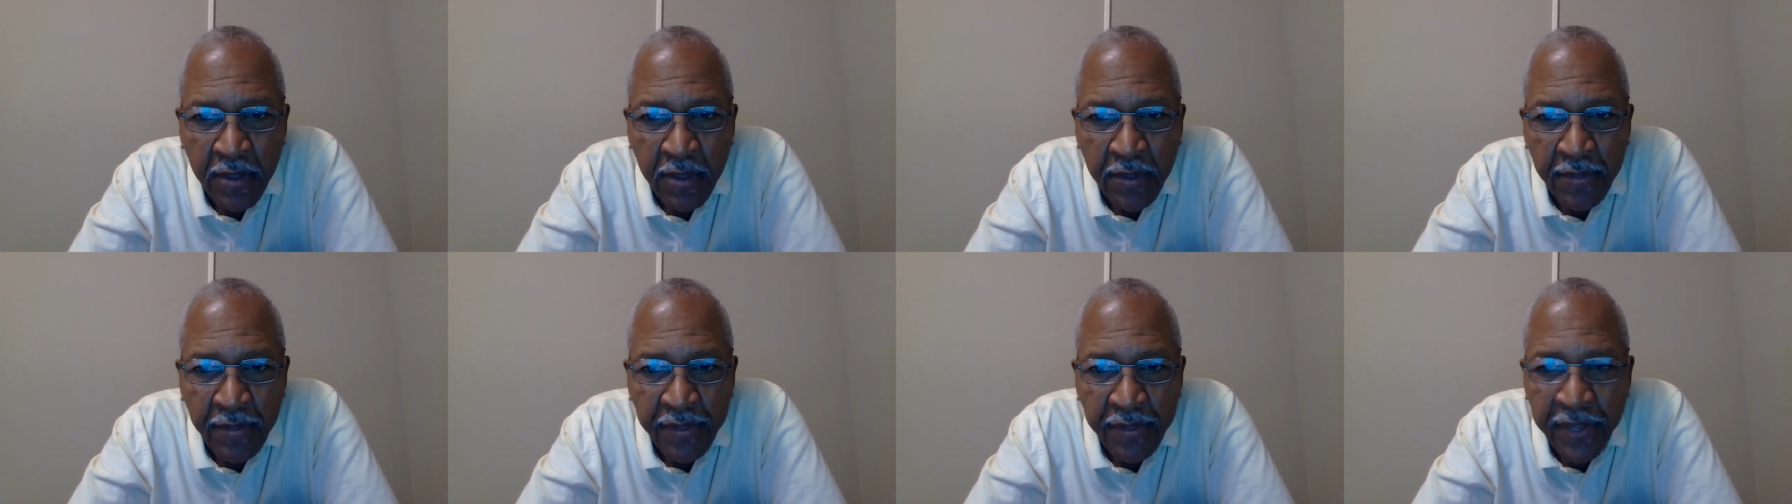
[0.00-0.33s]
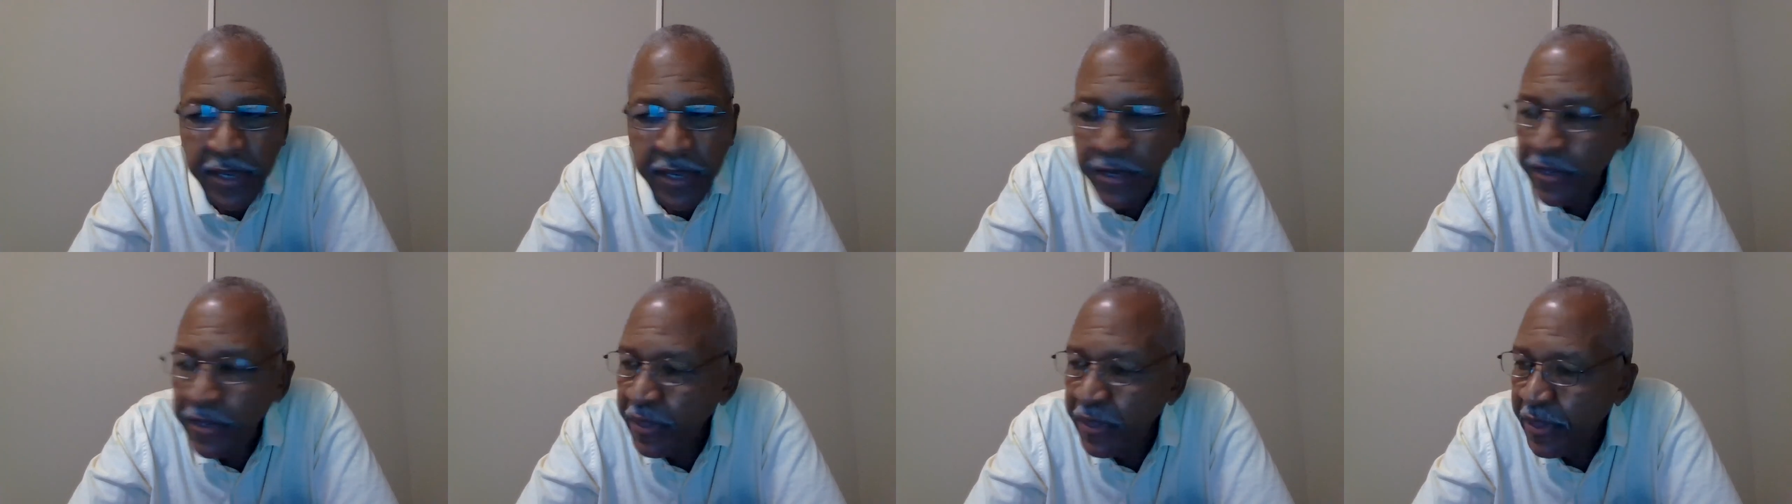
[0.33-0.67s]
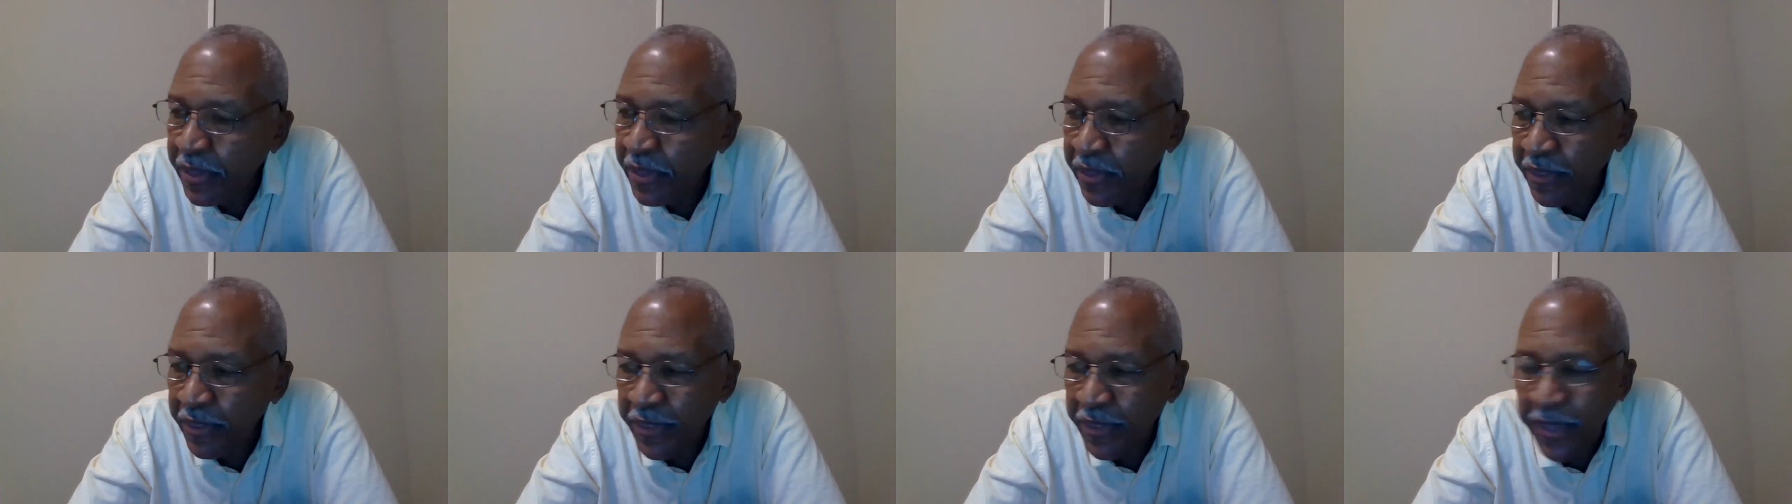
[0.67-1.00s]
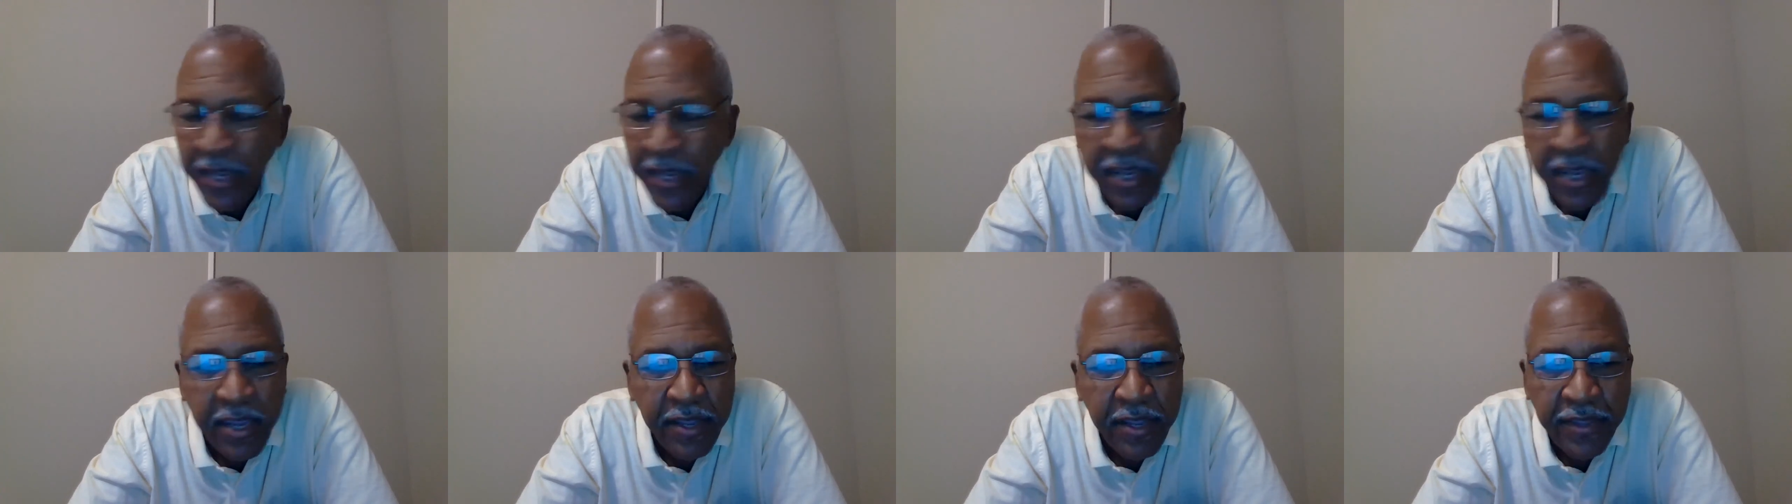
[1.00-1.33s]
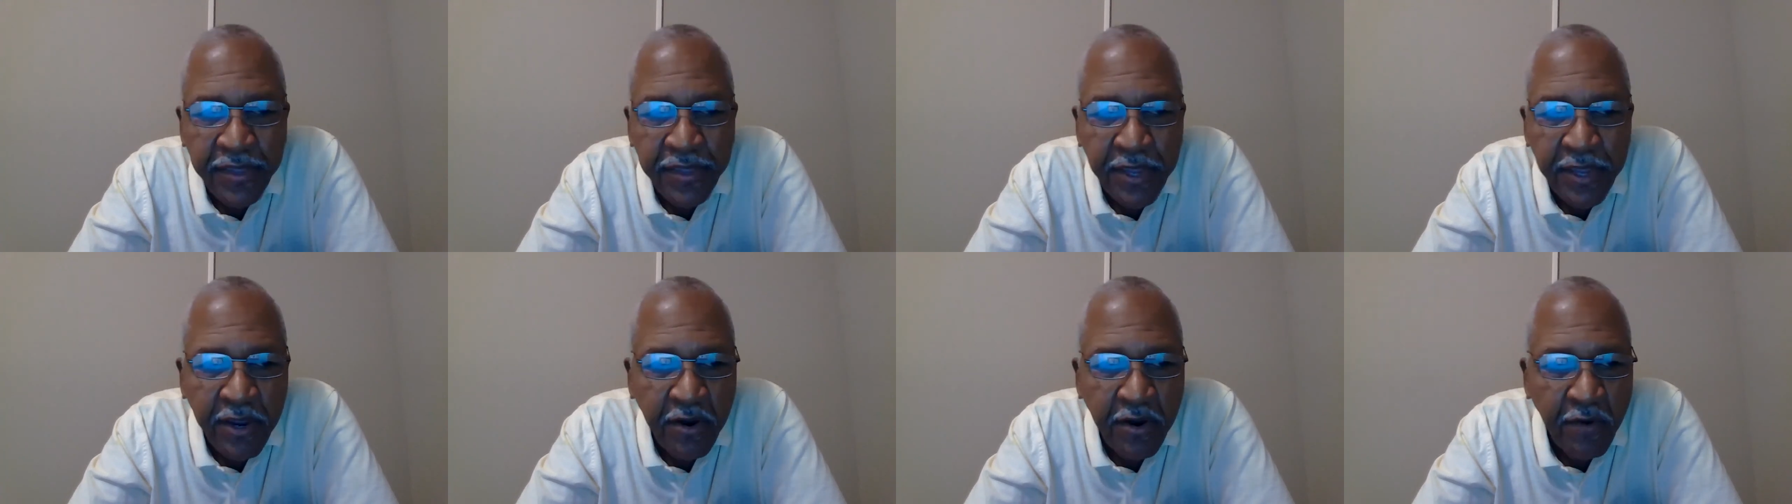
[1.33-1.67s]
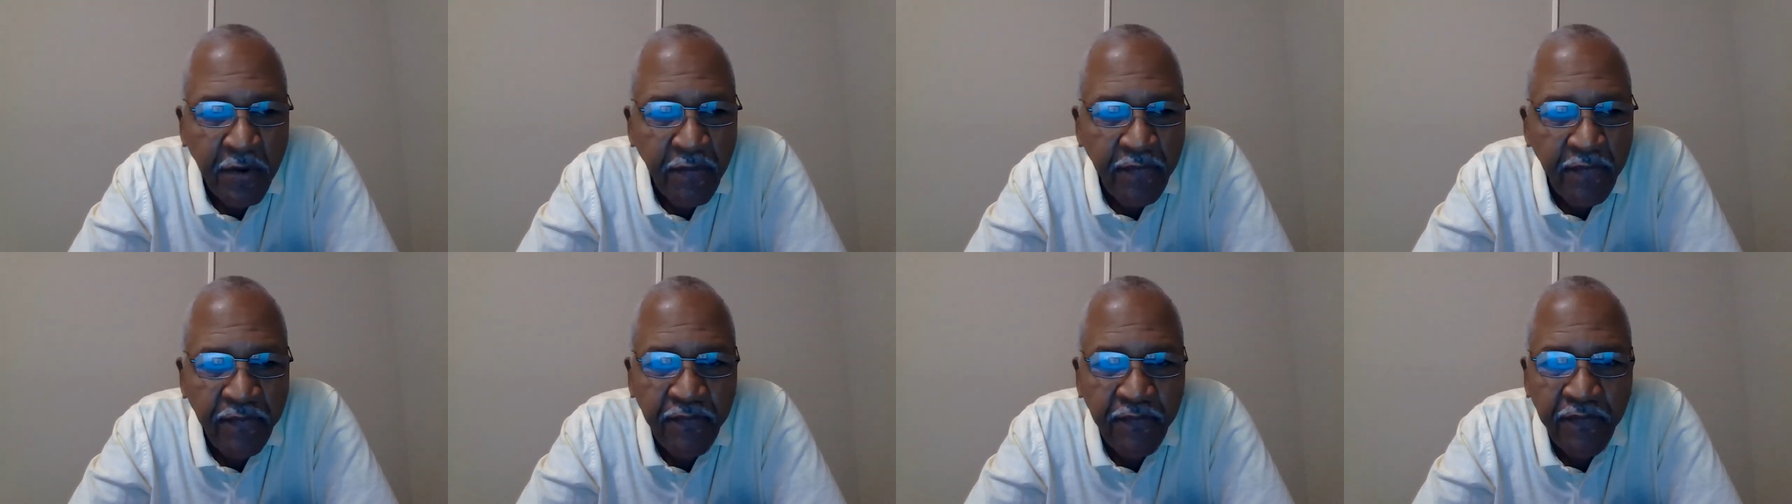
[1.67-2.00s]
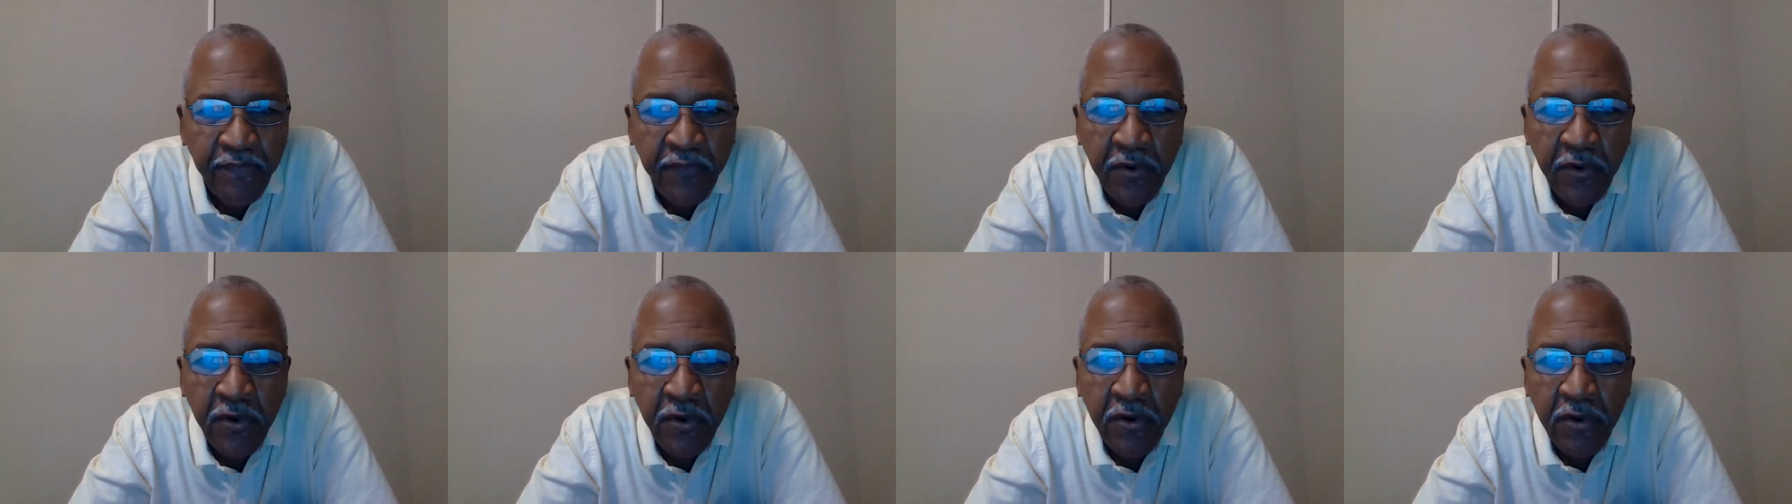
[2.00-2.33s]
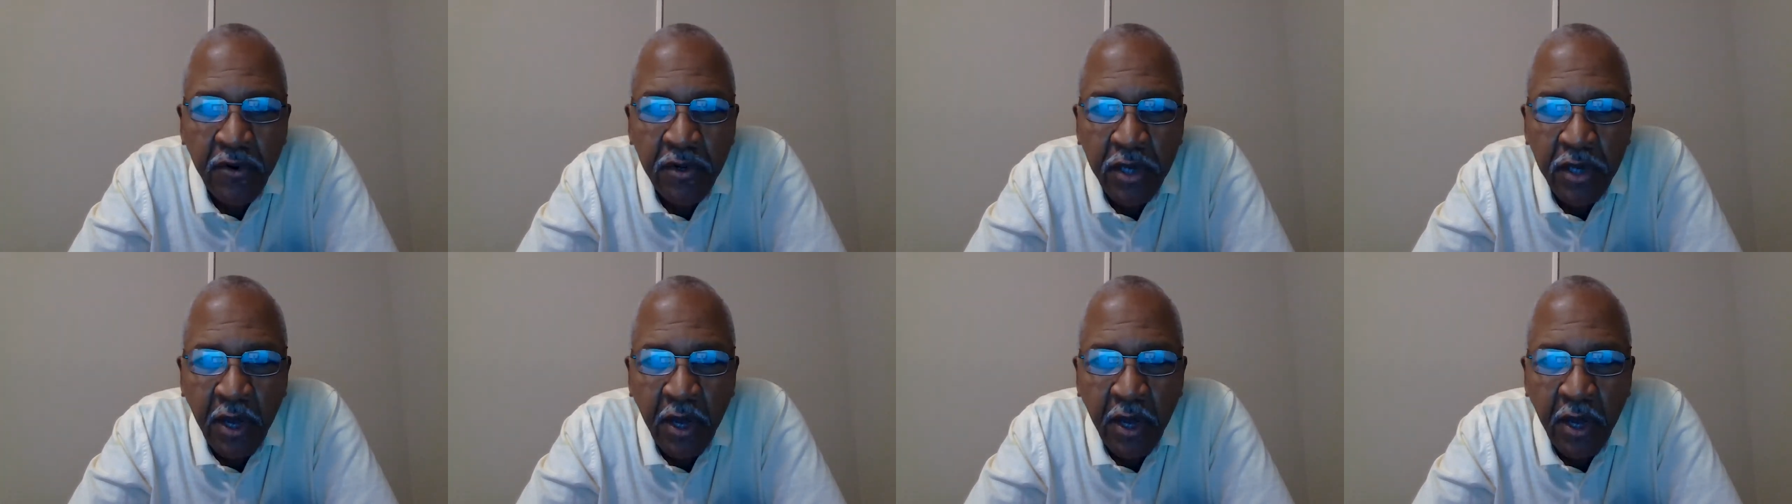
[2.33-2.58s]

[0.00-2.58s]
they, they, they are full